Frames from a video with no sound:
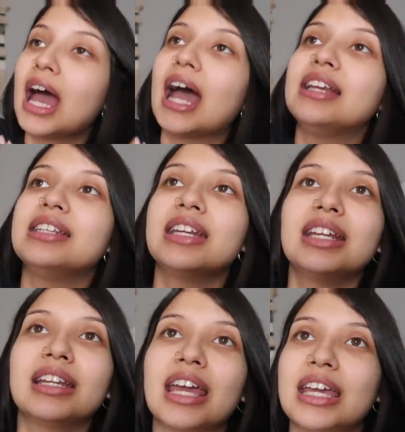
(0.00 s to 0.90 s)
I
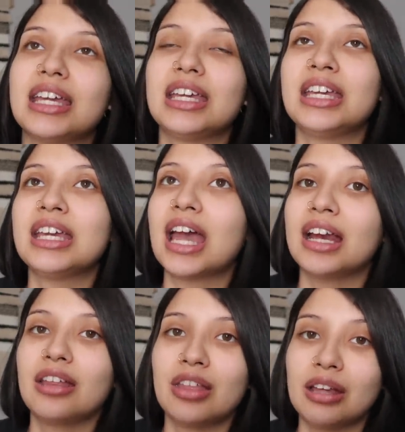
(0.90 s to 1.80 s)
didn't like eat
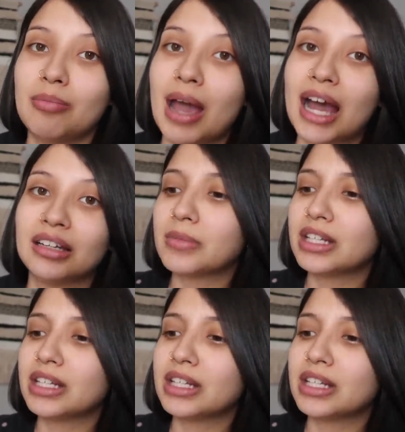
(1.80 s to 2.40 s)
anything bad.